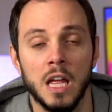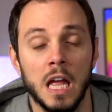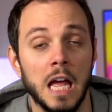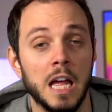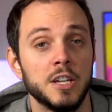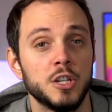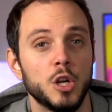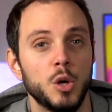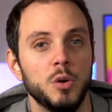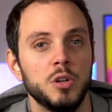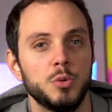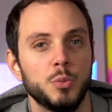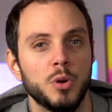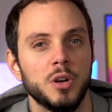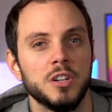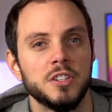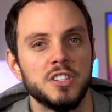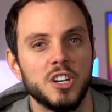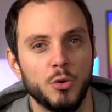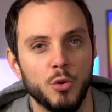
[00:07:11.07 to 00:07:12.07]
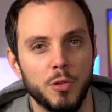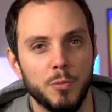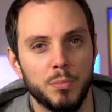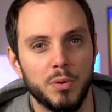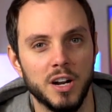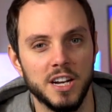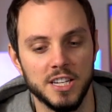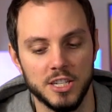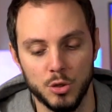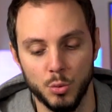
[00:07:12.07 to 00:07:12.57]
As always, we're going to start with
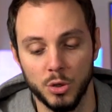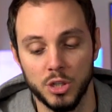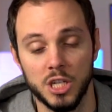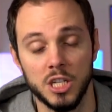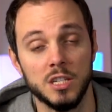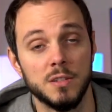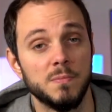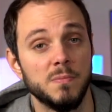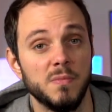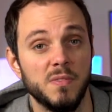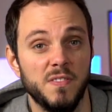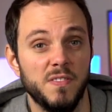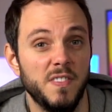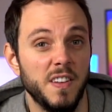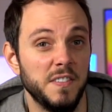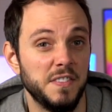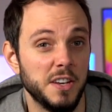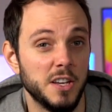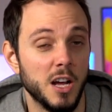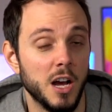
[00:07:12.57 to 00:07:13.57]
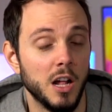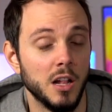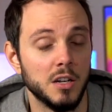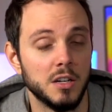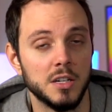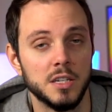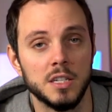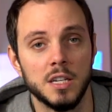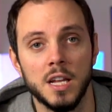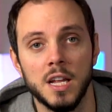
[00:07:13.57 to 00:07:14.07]
price, which is
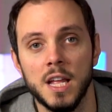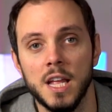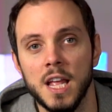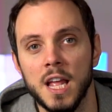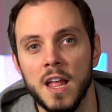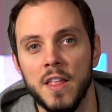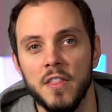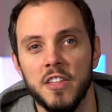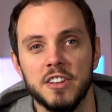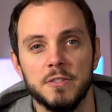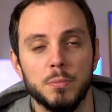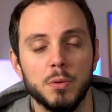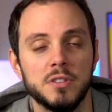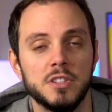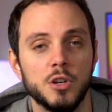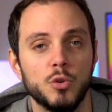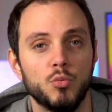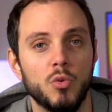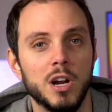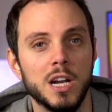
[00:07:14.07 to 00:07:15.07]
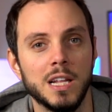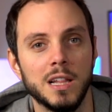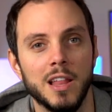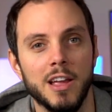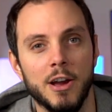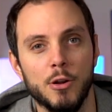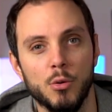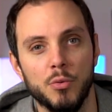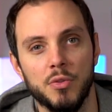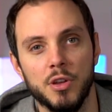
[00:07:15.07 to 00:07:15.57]
$50. This puts it right in
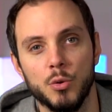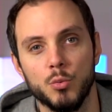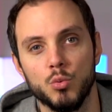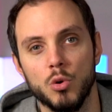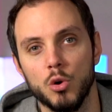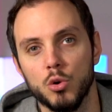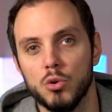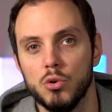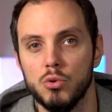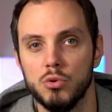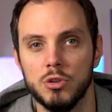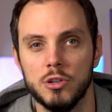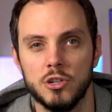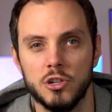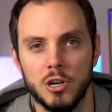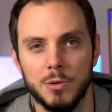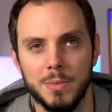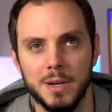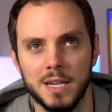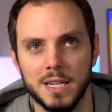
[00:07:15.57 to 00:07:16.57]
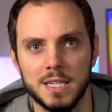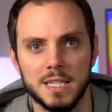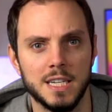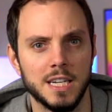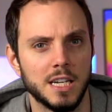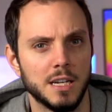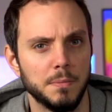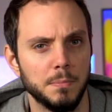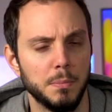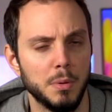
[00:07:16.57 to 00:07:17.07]
line with the Roku Streaming
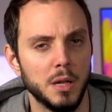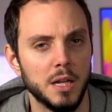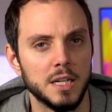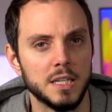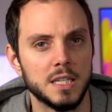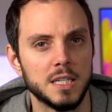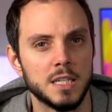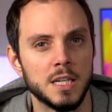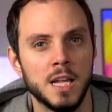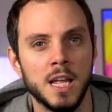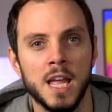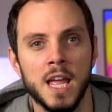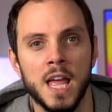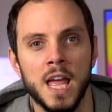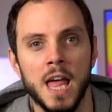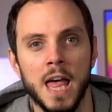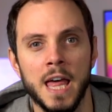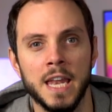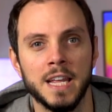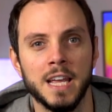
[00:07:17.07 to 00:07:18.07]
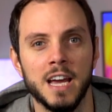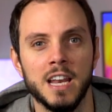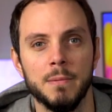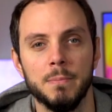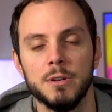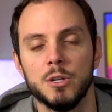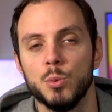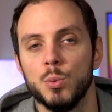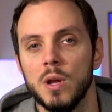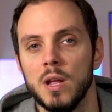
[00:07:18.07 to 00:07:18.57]
Stick Plus and kind of
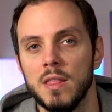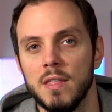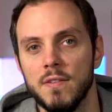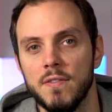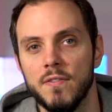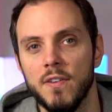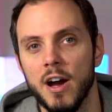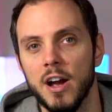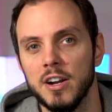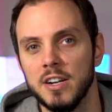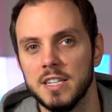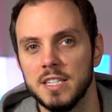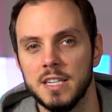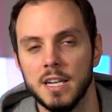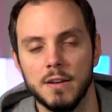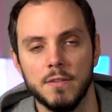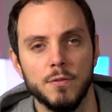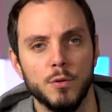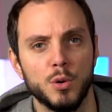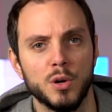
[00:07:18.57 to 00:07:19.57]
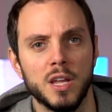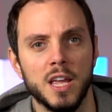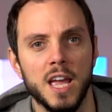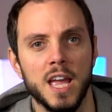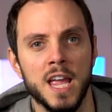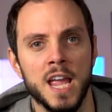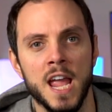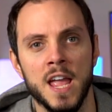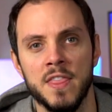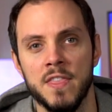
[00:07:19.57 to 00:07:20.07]
between the Fire Stick
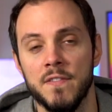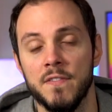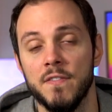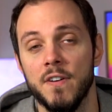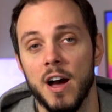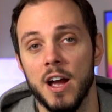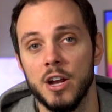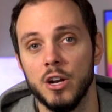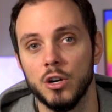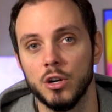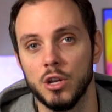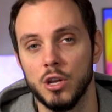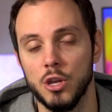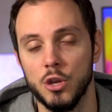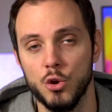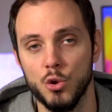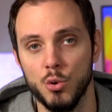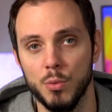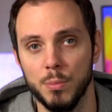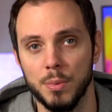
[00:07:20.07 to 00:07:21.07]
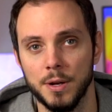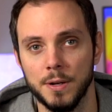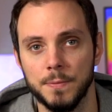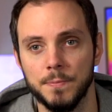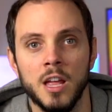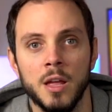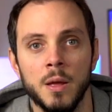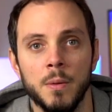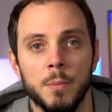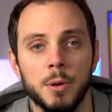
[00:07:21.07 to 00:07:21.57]
4K and the Fire Cube.
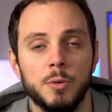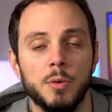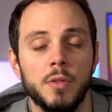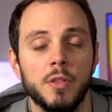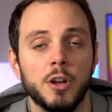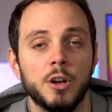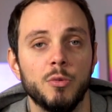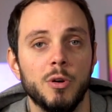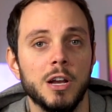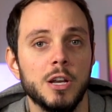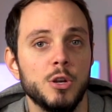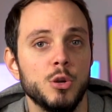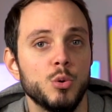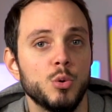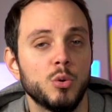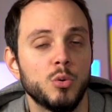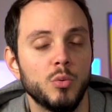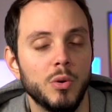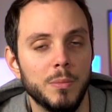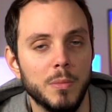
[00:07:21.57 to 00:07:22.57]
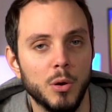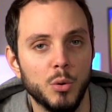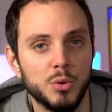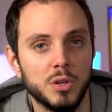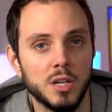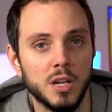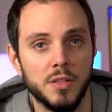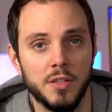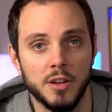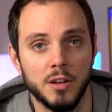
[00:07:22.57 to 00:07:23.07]
Between the great new
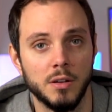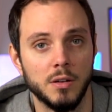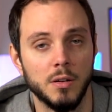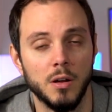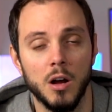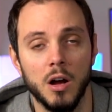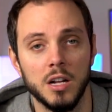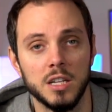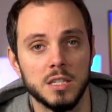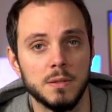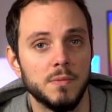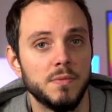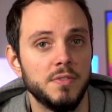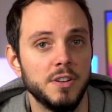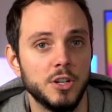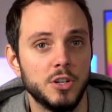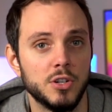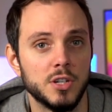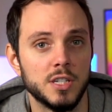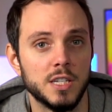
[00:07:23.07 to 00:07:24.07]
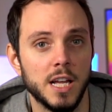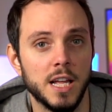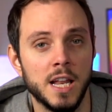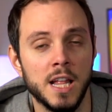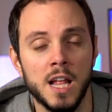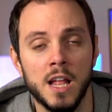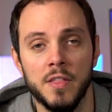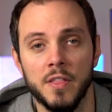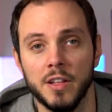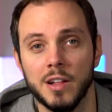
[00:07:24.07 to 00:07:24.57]
remote, the awesome feature
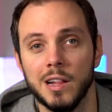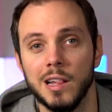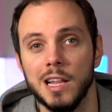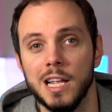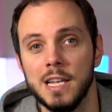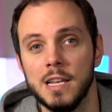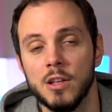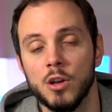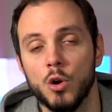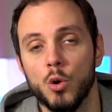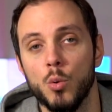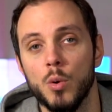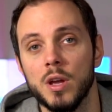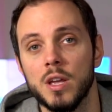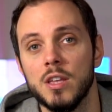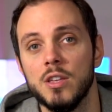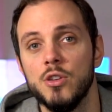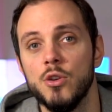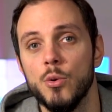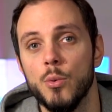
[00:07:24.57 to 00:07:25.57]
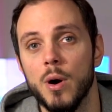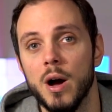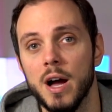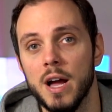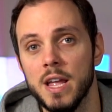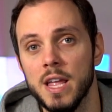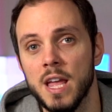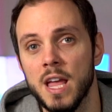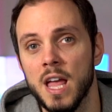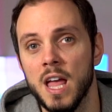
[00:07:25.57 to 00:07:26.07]
set, the clean and quick
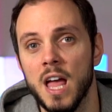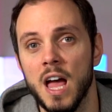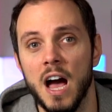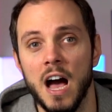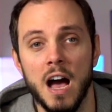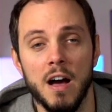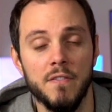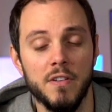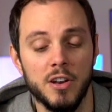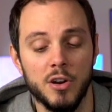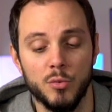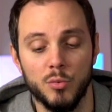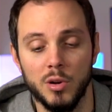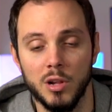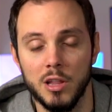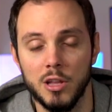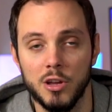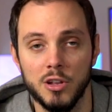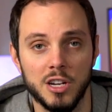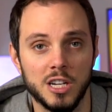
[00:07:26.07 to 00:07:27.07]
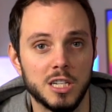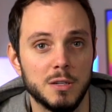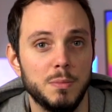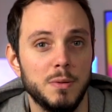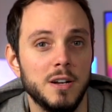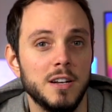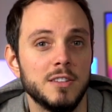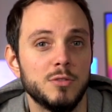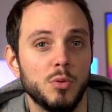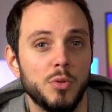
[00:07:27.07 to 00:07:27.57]
UI, I've had a really good
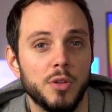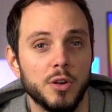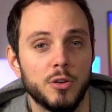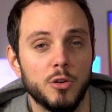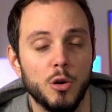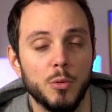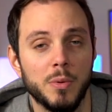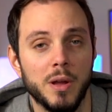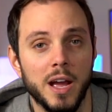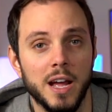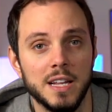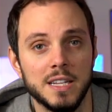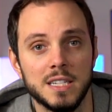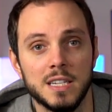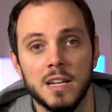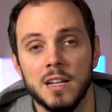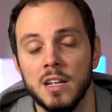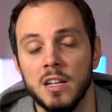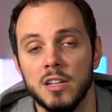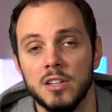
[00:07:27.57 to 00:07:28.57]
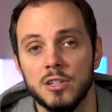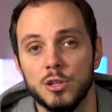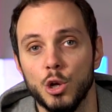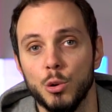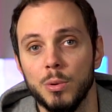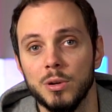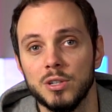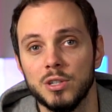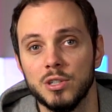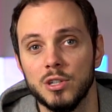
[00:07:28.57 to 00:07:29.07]
experience with the Chromecast. So
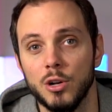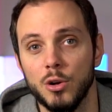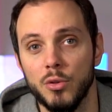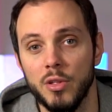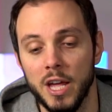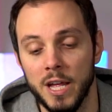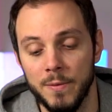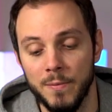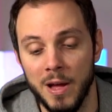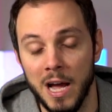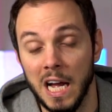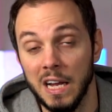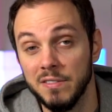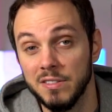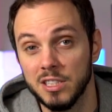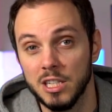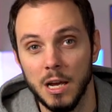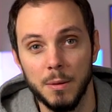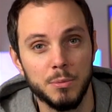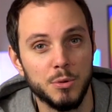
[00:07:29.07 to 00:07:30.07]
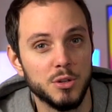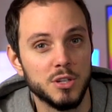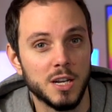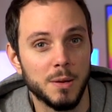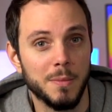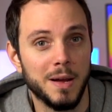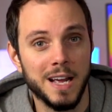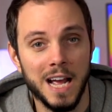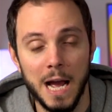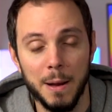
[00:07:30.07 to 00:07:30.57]
much so that I've stopped
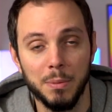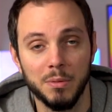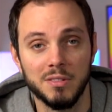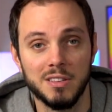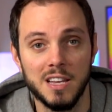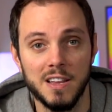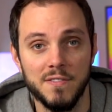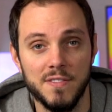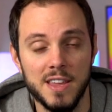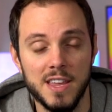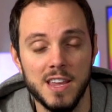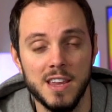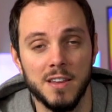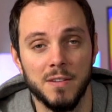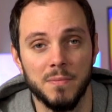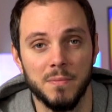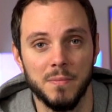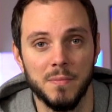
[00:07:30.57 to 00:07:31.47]
using my Apple TV.